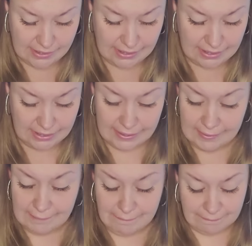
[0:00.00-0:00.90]
Like,
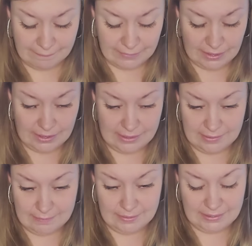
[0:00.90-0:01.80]

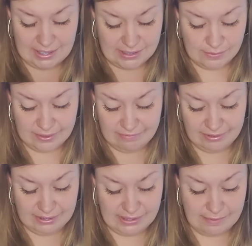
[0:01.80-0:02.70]
um, and that's what I
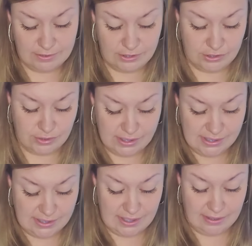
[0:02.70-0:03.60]
feel like someone
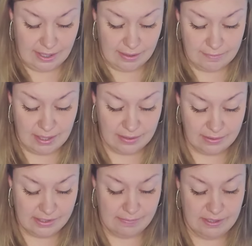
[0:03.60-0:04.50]
stressed the hell out
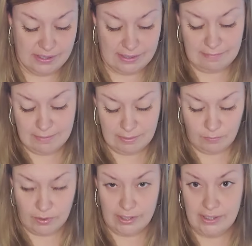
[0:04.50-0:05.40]
about is because they may be
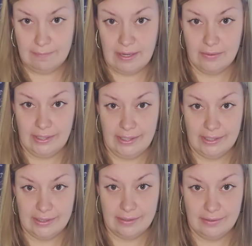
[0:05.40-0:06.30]
worried about
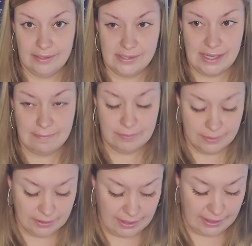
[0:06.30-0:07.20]
like this
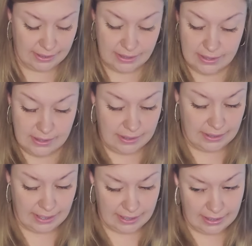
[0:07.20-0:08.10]
emperor, like,
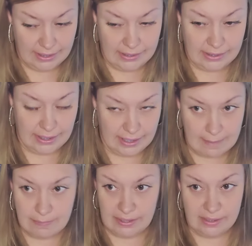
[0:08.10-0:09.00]
can I can
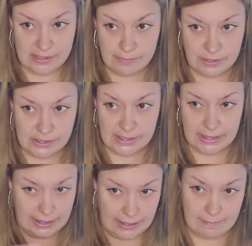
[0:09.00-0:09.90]
I be this person?
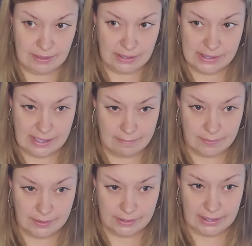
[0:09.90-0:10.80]
Can I be this
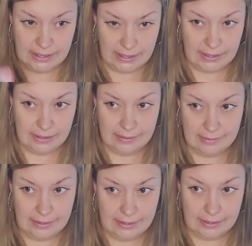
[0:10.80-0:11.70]
emperor? Can I
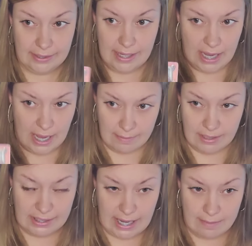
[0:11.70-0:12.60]
like am
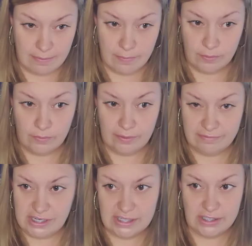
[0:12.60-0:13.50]
I capable
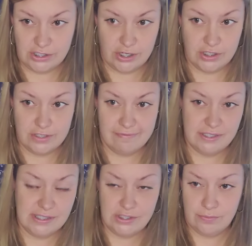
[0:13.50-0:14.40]
of taking charge of a
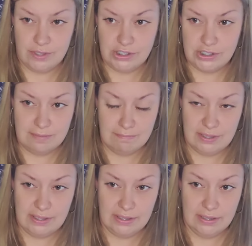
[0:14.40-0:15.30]
situation and
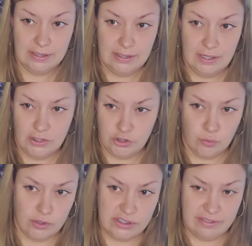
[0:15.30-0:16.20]
being
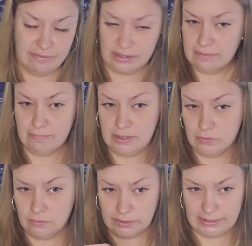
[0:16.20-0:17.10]
authoritative and
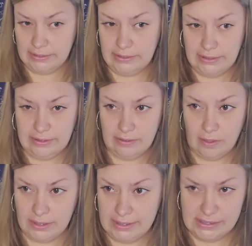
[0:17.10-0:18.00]
committal and, and
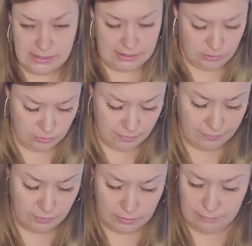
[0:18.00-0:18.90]
honest and
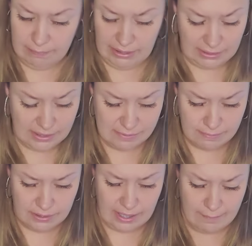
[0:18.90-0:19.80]
truthful and being this
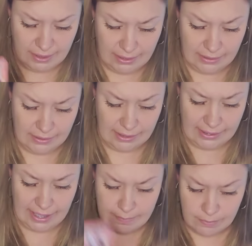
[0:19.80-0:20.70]
am I like
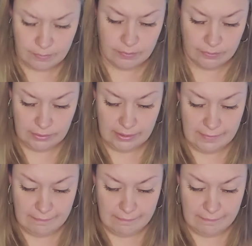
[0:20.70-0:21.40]
capable?